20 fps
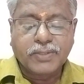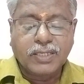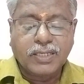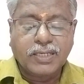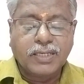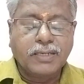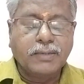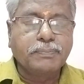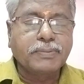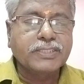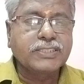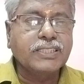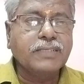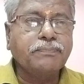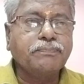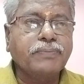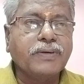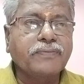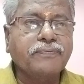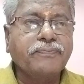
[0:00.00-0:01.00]

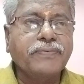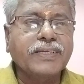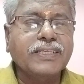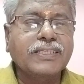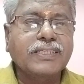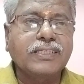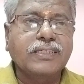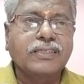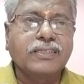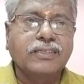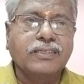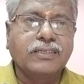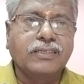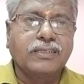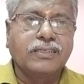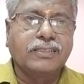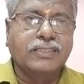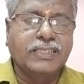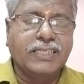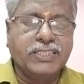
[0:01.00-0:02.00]
present perfect
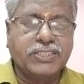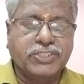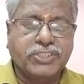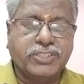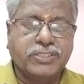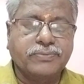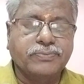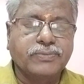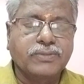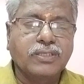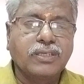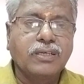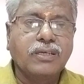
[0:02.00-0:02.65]
tense.